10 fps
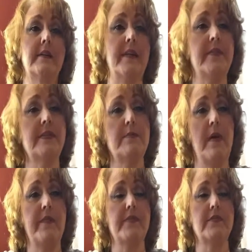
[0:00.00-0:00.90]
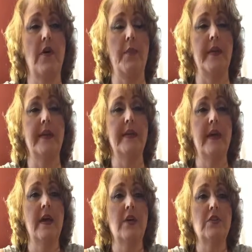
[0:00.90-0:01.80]
Even some authors commented.
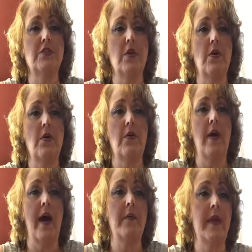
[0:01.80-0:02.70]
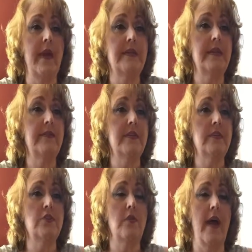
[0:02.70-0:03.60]
So I would like to give this
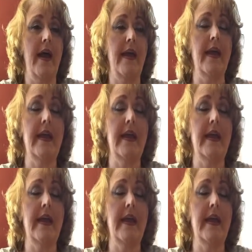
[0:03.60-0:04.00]
a try.